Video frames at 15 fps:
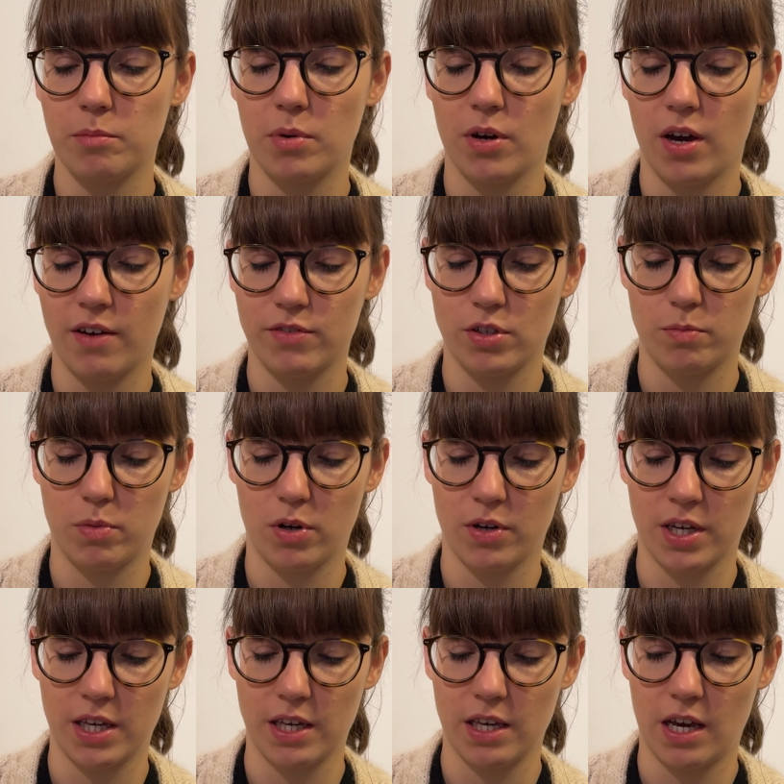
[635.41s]
but after
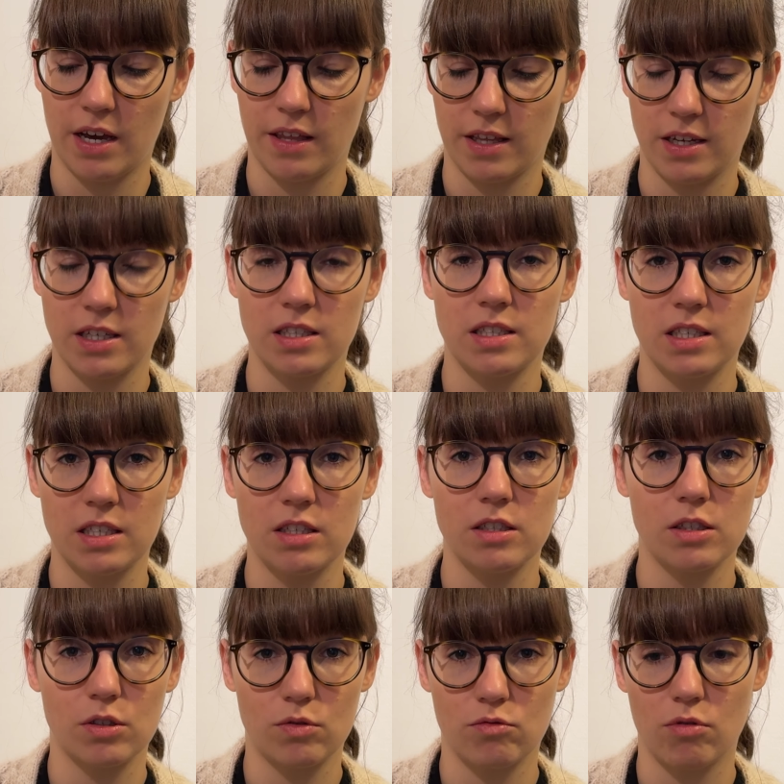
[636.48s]
blocking I think it did
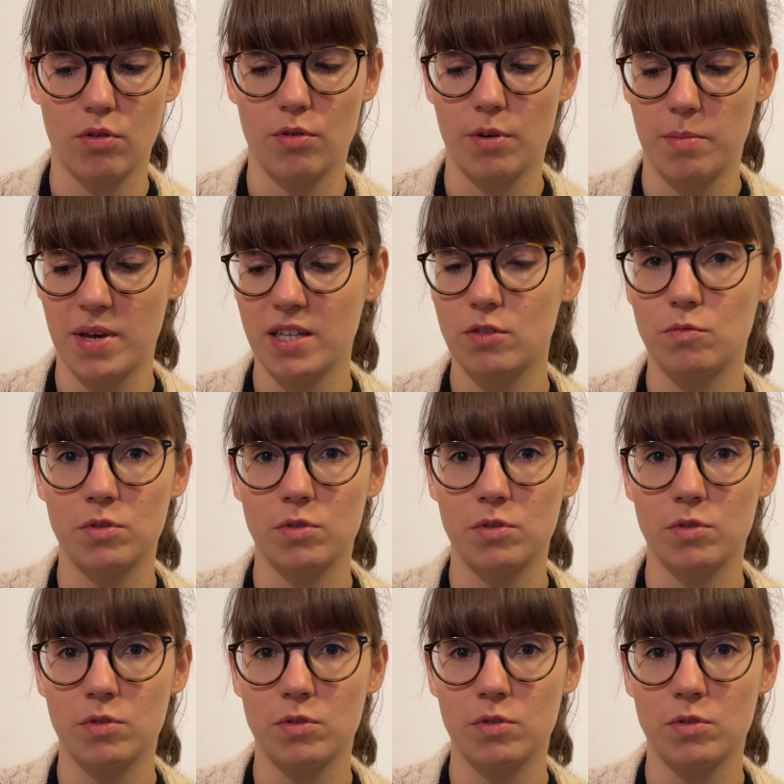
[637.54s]
grow a bit,